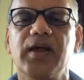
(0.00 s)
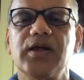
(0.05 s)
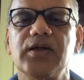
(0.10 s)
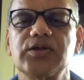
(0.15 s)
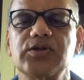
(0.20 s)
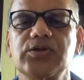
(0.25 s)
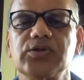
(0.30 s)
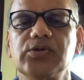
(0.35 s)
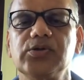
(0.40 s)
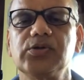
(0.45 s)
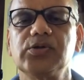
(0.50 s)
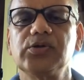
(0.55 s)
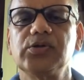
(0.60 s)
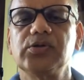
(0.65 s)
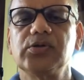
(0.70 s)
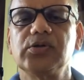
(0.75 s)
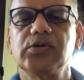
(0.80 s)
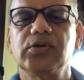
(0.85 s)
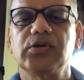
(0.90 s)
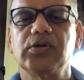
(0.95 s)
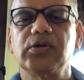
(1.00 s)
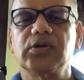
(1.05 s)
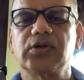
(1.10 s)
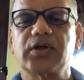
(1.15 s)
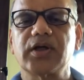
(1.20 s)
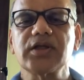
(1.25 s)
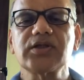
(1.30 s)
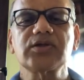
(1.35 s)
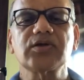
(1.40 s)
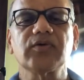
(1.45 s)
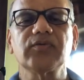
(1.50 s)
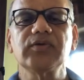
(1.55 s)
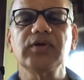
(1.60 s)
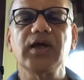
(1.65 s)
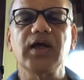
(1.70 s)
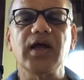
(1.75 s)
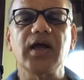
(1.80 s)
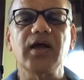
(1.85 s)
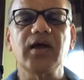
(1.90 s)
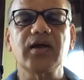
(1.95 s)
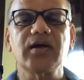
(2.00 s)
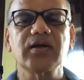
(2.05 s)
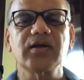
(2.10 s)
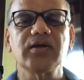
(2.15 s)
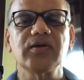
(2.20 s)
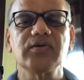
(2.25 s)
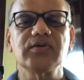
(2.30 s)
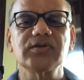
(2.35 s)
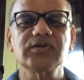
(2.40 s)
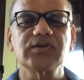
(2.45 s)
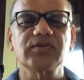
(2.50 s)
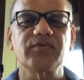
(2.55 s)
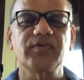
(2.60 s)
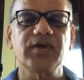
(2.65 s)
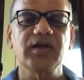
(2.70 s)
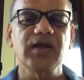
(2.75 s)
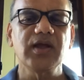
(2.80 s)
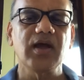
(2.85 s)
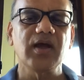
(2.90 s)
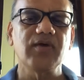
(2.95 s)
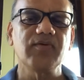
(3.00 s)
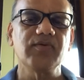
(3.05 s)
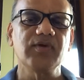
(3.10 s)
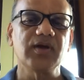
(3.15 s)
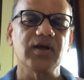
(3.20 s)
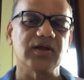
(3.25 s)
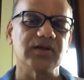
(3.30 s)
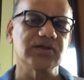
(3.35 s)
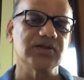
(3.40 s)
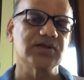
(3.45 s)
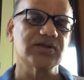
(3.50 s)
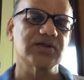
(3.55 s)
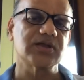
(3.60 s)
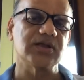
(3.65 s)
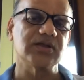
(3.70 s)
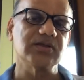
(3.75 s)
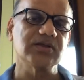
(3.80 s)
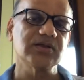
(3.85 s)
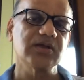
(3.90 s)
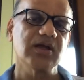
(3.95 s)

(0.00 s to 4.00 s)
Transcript: So rest of the air gives a very heavy resistance,